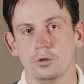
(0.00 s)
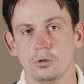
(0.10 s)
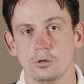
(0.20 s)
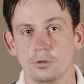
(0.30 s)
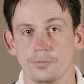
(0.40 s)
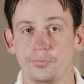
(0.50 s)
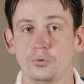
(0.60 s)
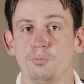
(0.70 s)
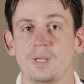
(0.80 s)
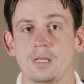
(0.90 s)
on
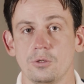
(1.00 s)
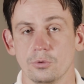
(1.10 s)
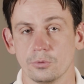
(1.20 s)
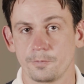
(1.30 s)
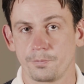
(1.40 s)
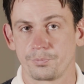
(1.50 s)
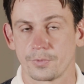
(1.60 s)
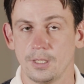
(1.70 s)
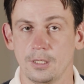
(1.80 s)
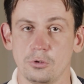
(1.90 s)
full menu,
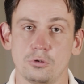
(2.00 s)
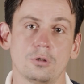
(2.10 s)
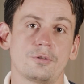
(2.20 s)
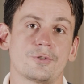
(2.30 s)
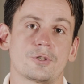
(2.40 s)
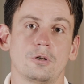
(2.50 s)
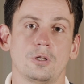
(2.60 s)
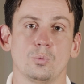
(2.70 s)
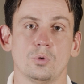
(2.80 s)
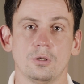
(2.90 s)
and you don't
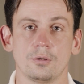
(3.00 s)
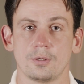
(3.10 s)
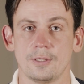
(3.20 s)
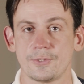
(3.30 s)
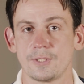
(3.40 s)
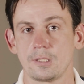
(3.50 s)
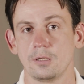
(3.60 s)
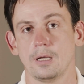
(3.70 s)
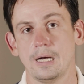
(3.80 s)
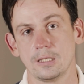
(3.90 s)
necessarily want a
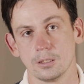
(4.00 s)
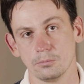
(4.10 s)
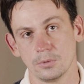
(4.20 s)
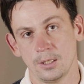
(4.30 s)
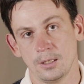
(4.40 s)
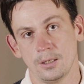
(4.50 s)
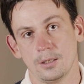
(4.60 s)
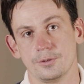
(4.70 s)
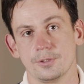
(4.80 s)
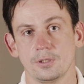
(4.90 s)
single item
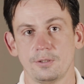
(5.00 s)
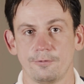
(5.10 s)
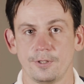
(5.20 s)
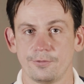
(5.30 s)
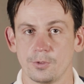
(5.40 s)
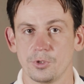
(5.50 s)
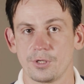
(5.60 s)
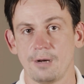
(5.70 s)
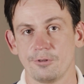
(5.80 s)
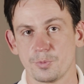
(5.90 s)
delivery from a
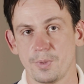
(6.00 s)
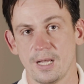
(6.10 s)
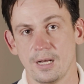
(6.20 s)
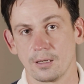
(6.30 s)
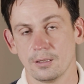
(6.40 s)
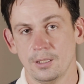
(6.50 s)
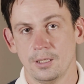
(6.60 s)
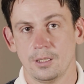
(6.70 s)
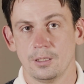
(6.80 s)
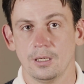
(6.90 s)
driver's bag,
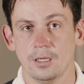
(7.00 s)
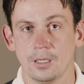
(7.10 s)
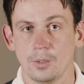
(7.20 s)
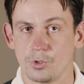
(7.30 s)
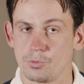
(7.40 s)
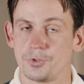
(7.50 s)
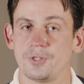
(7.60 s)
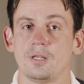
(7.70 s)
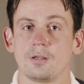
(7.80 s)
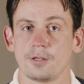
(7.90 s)
which was
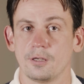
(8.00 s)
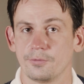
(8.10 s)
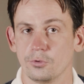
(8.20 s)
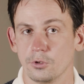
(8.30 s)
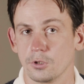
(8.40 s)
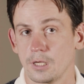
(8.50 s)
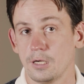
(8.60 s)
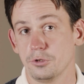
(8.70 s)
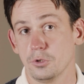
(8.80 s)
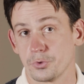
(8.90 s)
sitting there for
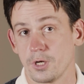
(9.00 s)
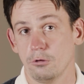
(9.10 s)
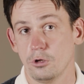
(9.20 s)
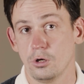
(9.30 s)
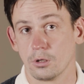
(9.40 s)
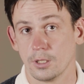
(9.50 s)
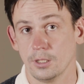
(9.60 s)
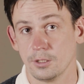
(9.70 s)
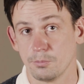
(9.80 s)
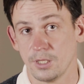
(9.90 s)
God knows how long,
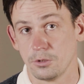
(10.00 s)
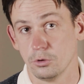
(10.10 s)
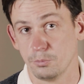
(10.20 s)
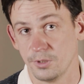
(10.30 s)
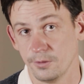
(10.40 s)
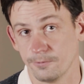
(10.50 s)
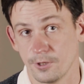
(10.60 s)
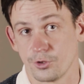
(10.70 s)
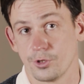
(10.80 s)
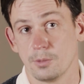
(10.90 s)
and it might not be
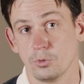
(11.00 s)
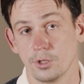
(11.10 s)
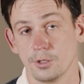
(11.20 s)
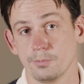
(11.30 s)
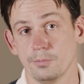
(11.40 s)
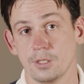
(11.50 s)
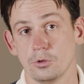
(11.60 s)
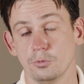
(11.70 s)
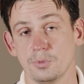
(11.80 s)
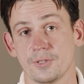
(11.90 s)
fresh anymore and might
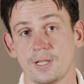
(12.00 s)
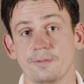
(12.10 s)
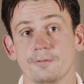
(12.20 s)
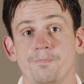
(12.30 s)
not be safe.